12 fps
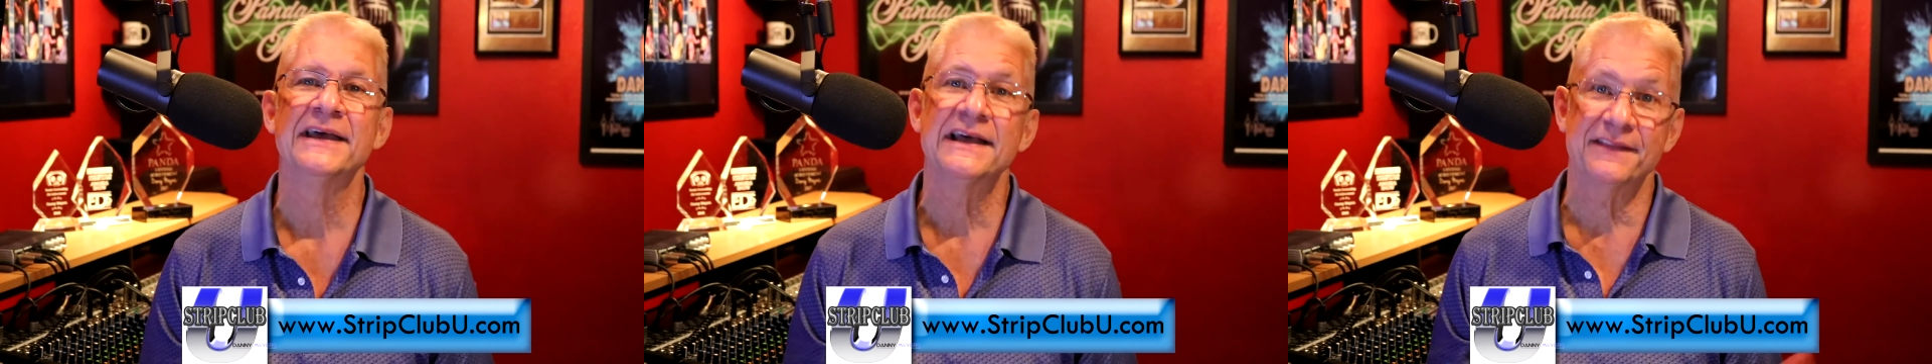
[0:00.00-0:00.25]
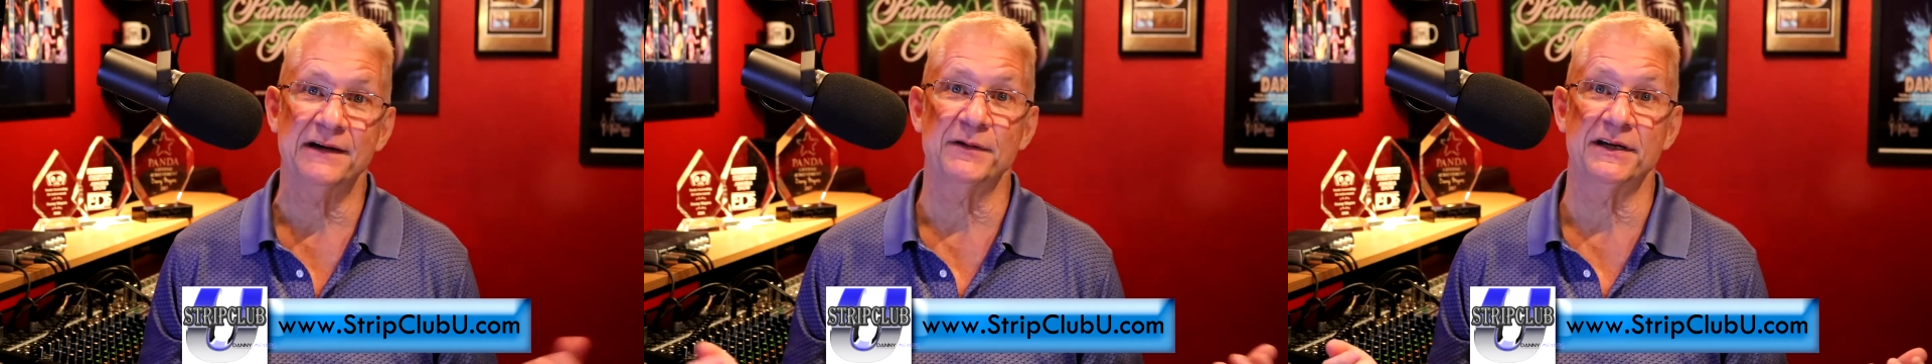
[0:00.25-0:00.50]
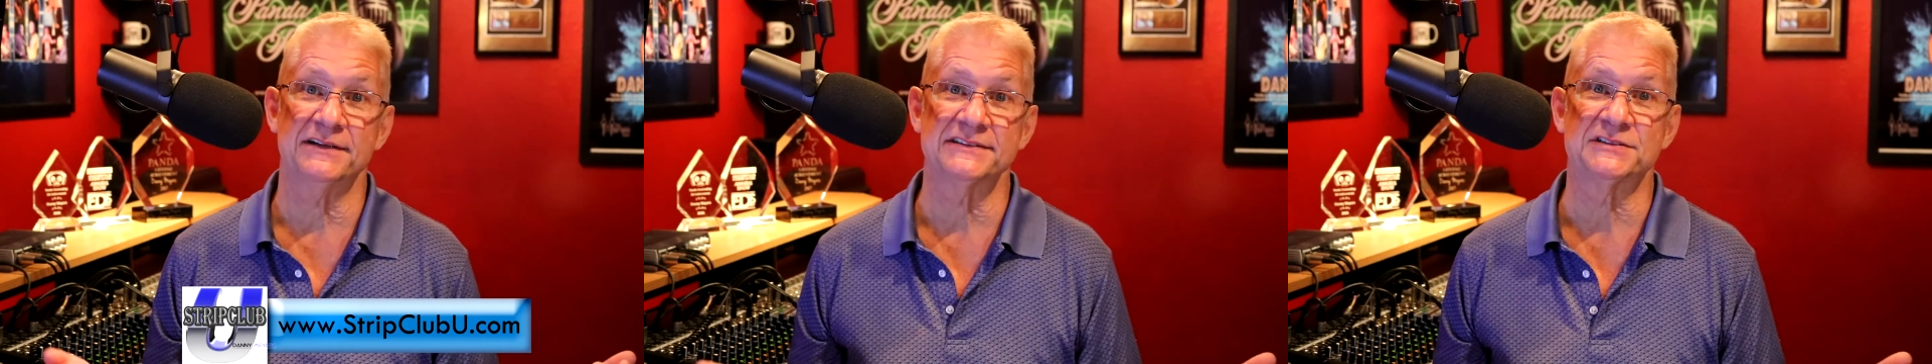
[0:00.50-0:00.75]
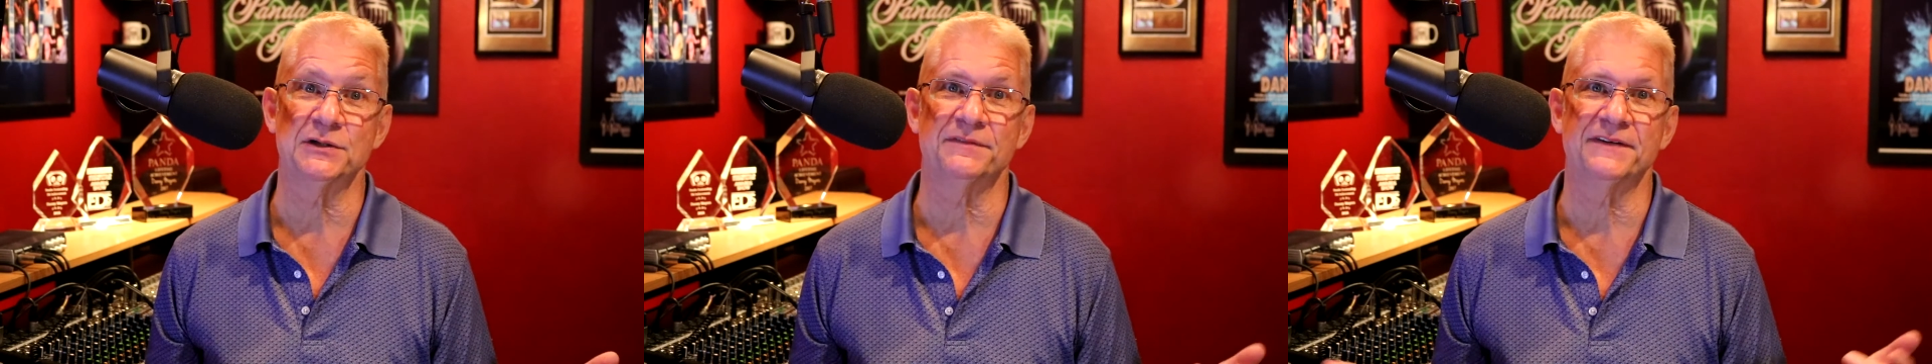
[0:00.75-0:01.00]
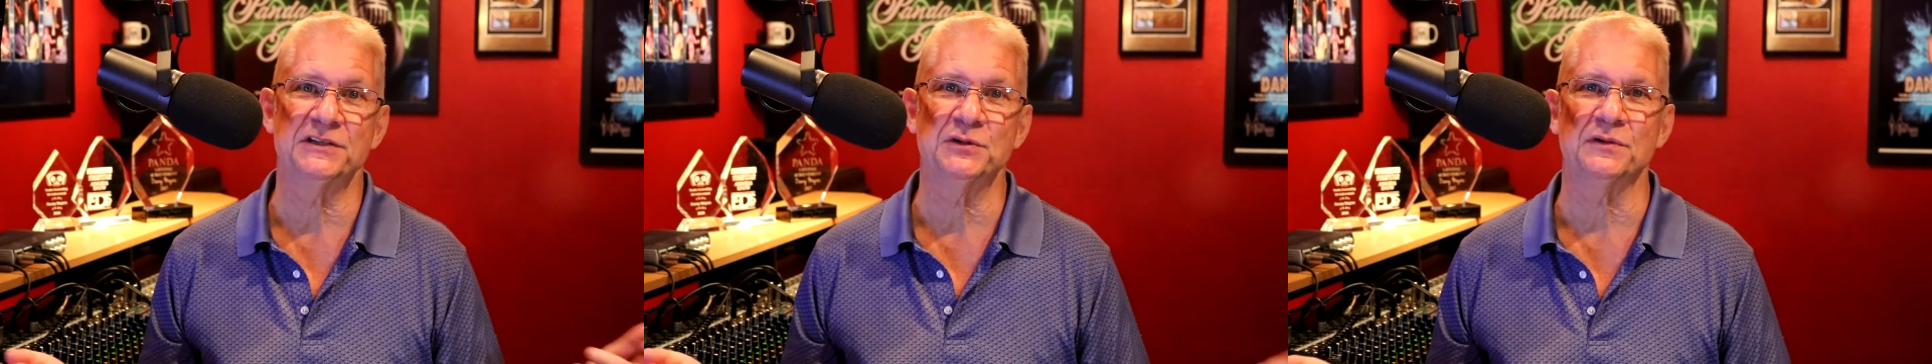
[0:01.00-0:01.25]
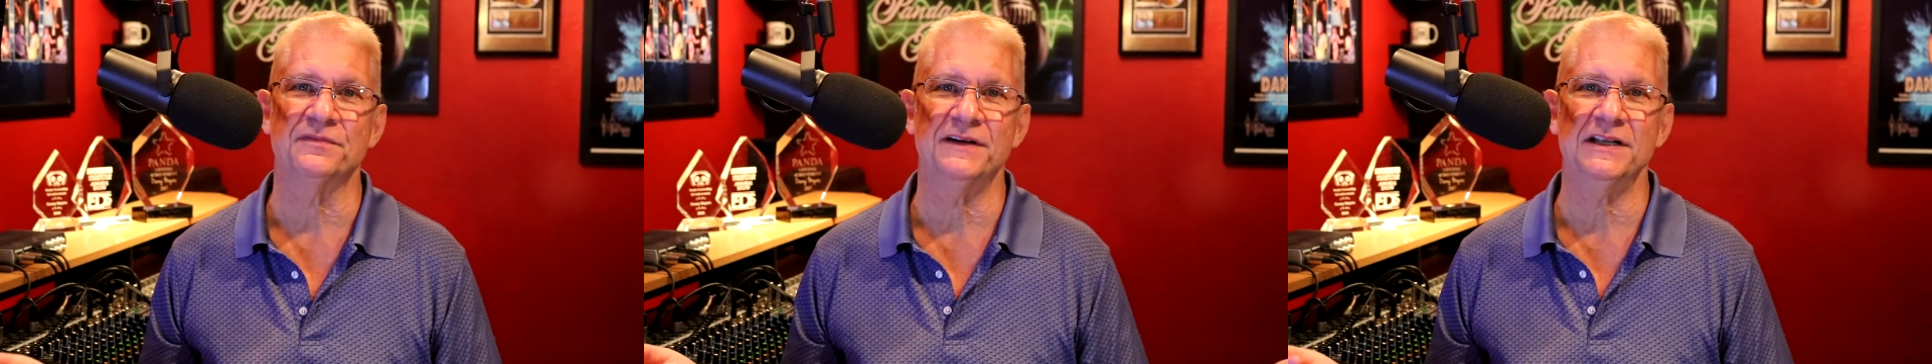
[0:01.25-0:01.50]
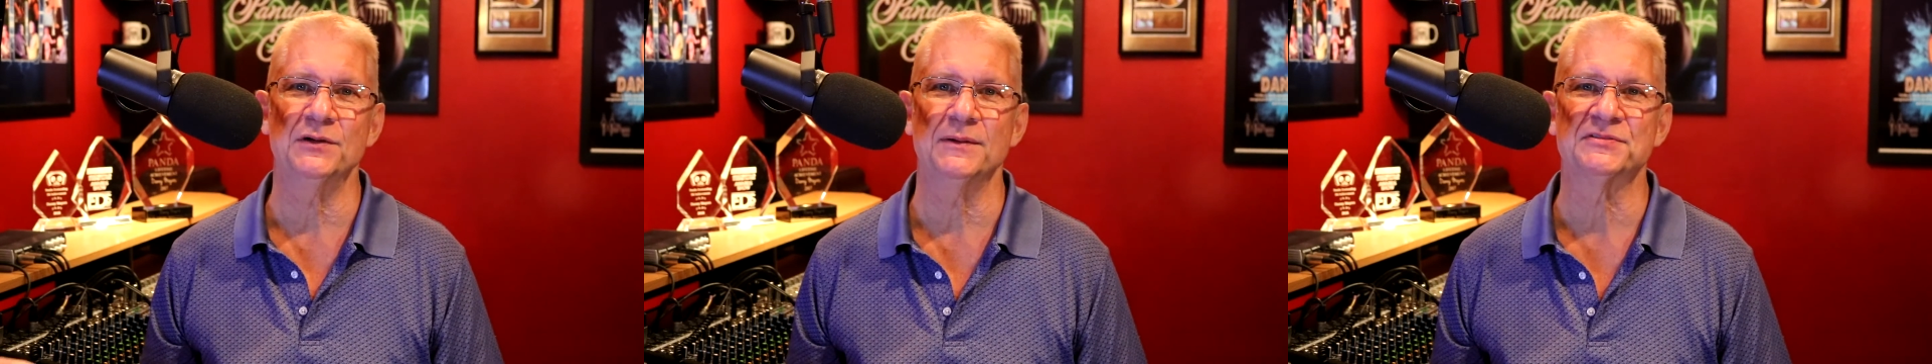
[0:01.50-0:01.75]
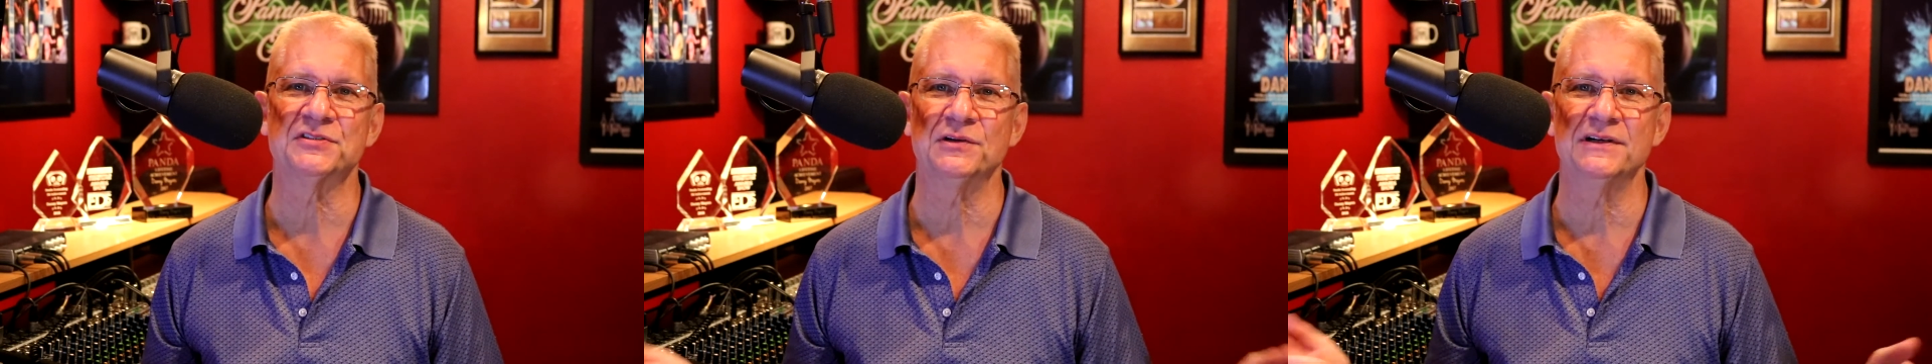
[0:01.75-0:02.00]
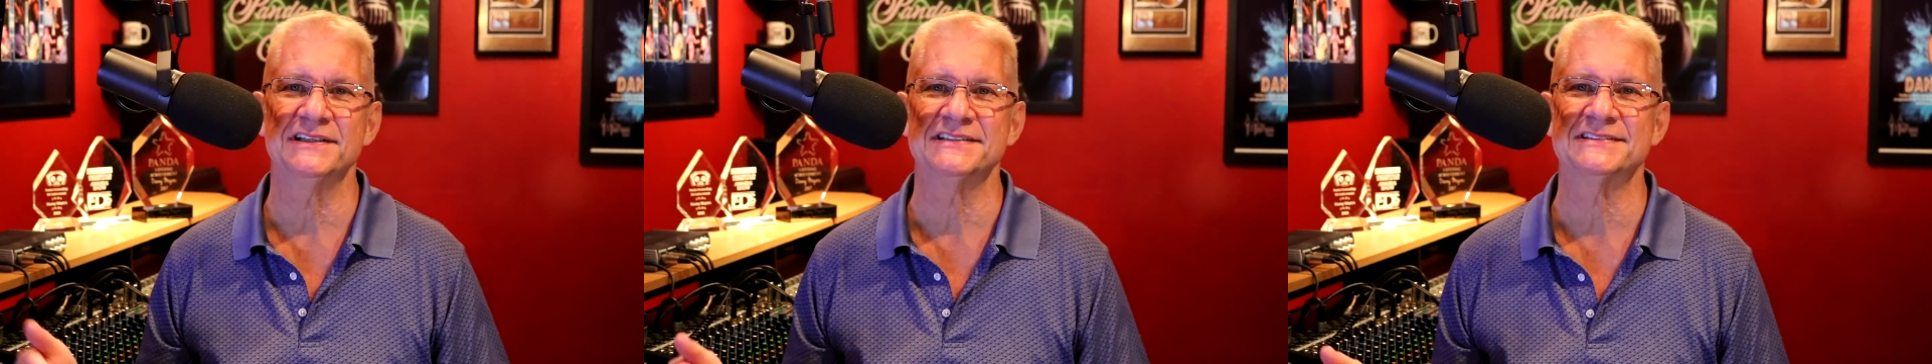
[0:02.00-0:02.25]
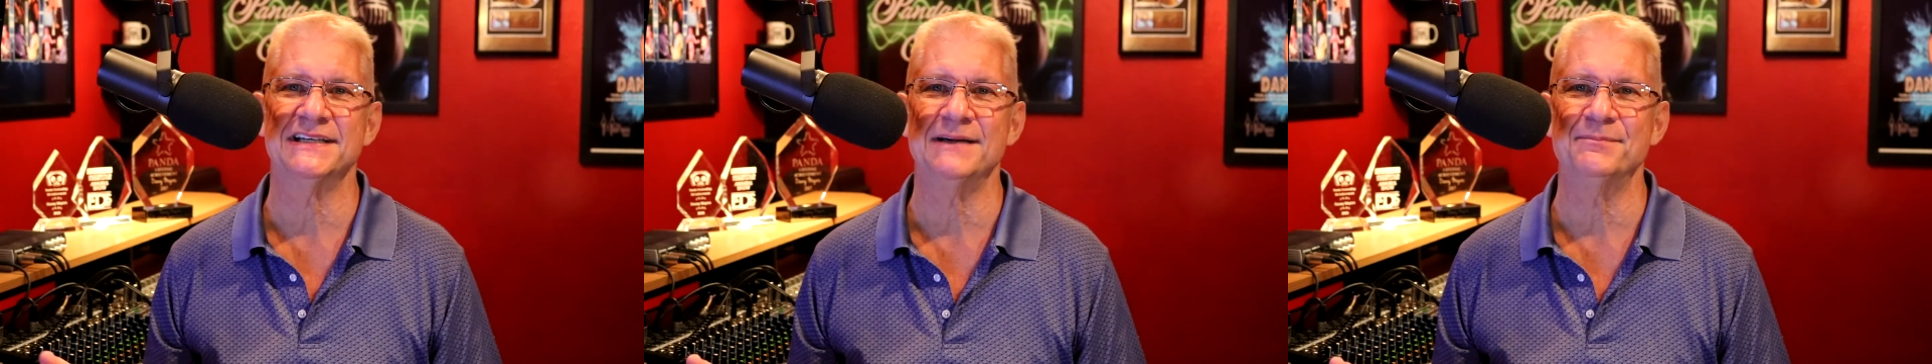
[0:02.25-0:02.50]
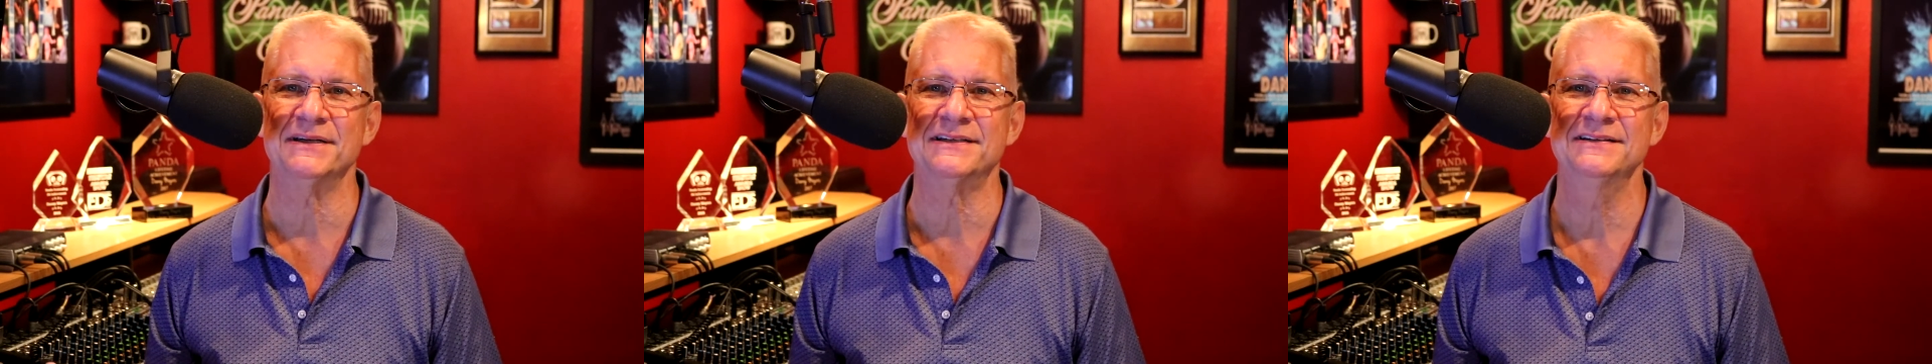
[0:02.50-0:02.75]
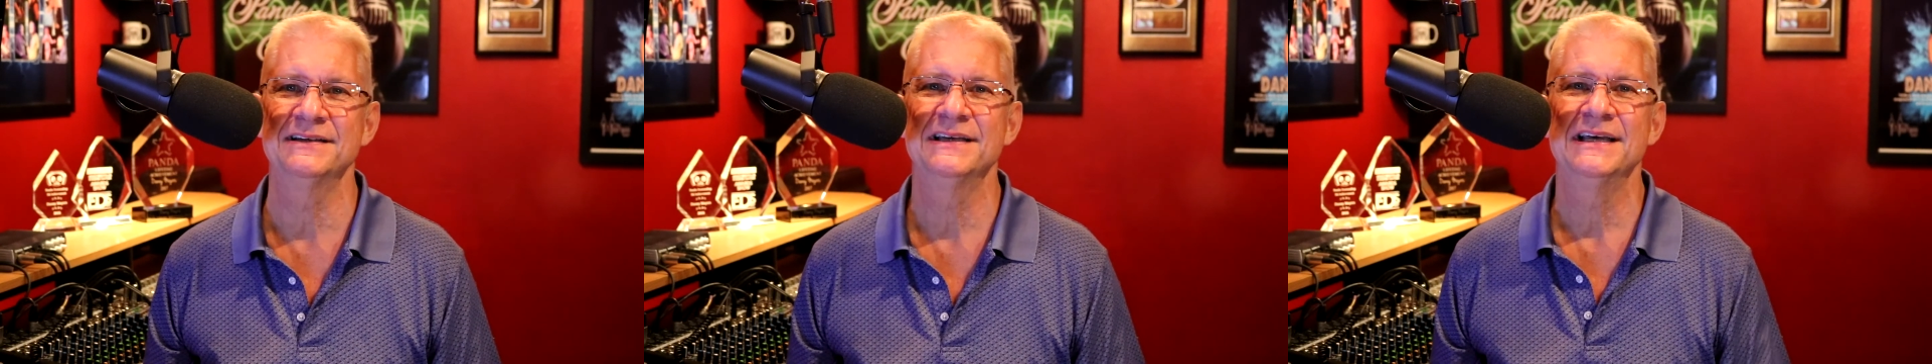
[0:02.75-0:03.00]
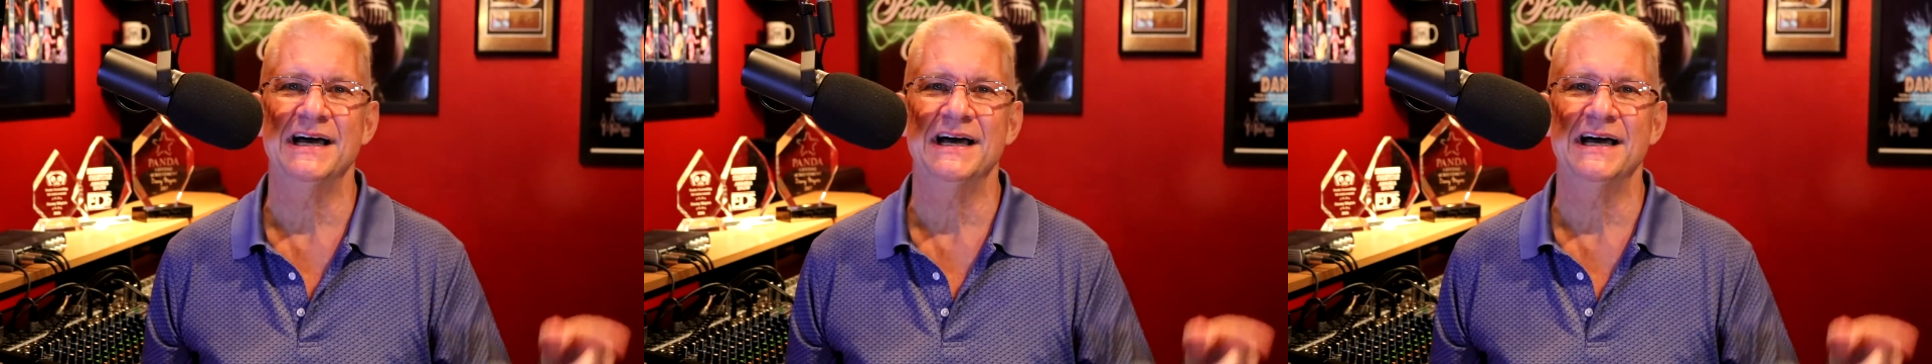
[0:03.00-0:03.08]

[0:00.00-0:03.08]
That way also, if I do a follow-up show on this topic,